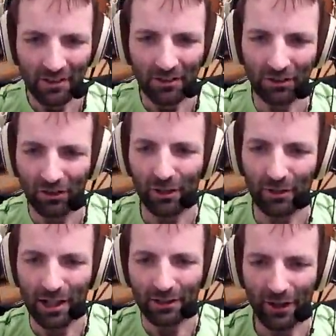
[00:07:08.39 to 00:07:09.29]

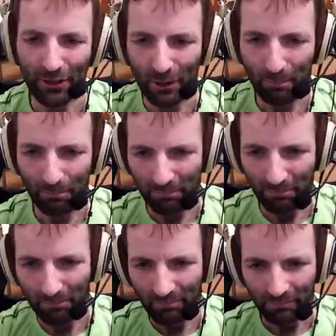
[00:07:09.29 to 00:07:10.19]
Steering tries to
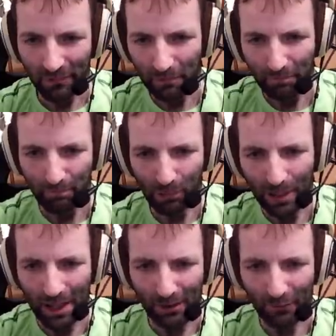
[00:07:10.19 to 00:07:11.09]
pull
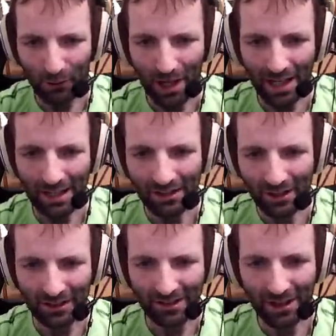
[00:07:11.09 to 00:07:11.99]
out of your hands
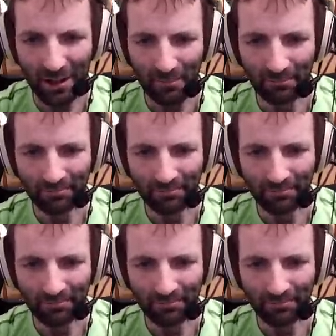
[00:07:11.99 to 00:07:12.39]
all the time.